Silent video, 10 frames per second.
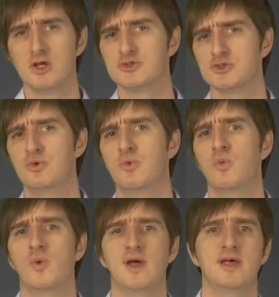So
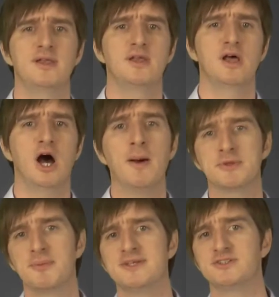when
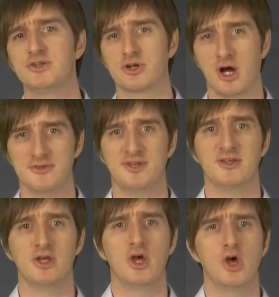optimizing your
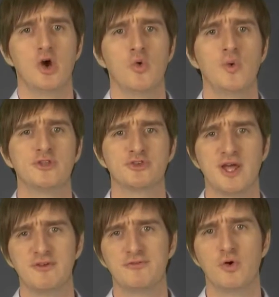content, we try
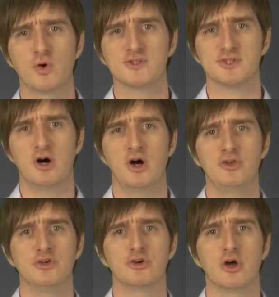and focus
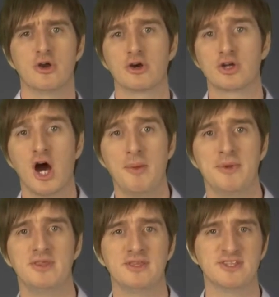on our
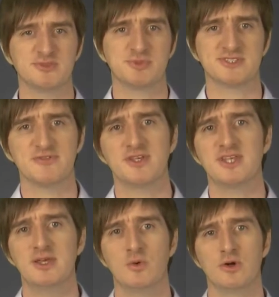copy, the specific
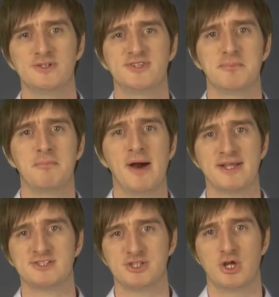keywords that
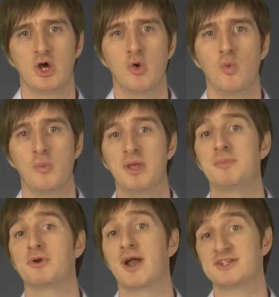match what
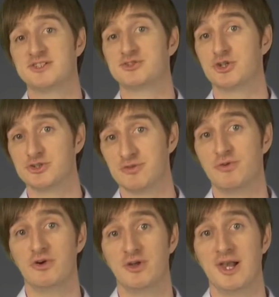people are actually searching
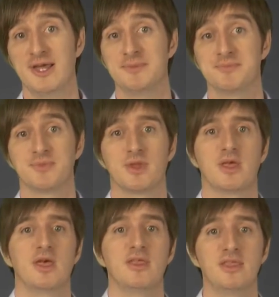for online.
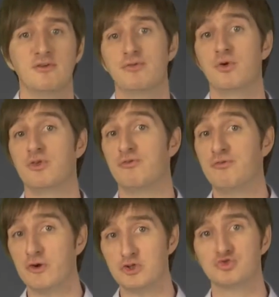Therefore, the
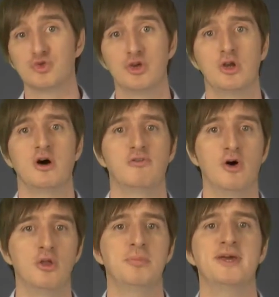first rule of
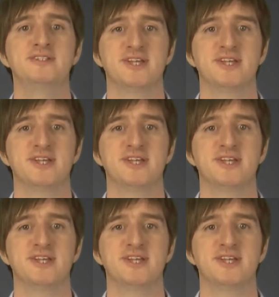on-page